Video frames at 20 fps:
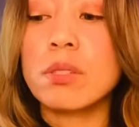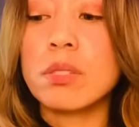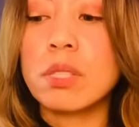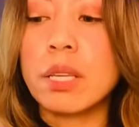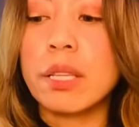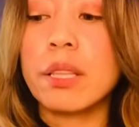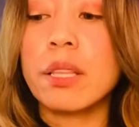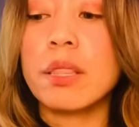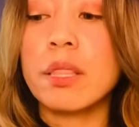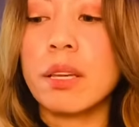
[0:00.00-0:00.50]

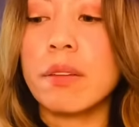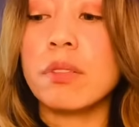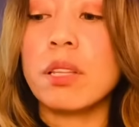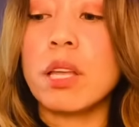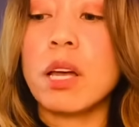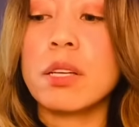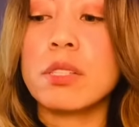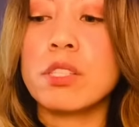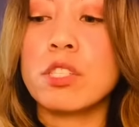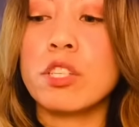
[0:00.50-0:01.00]
see that they've
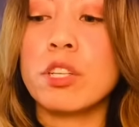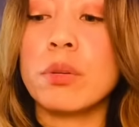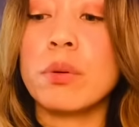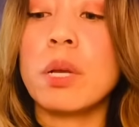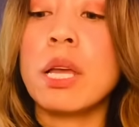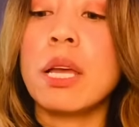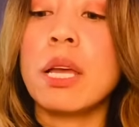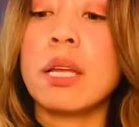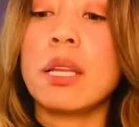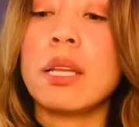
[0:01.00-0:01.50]
lost you.
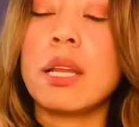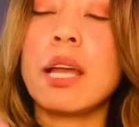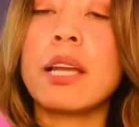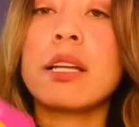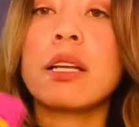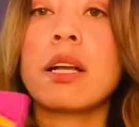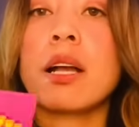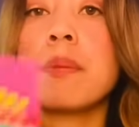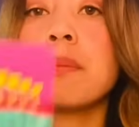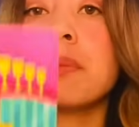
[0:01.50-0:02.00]

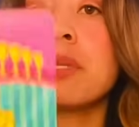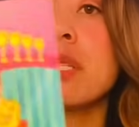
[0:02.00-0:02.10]
Nine of Cups